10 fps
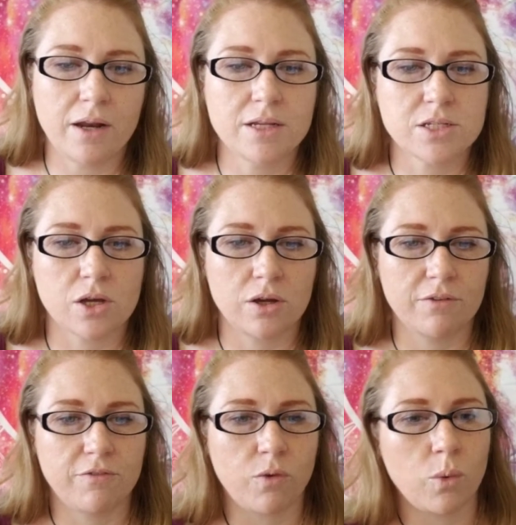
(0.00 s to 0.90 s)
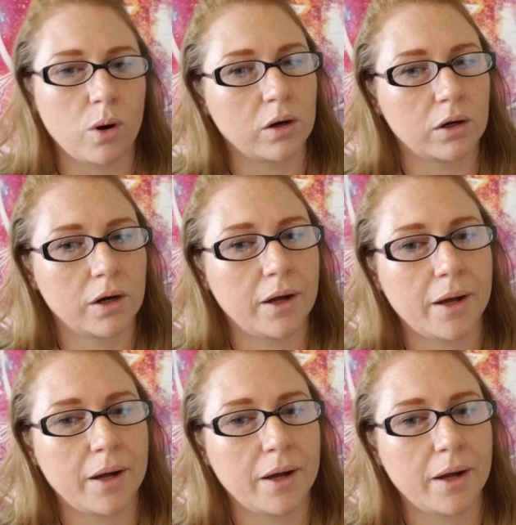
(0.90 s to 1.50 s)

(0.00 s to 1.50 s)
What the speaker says: is good for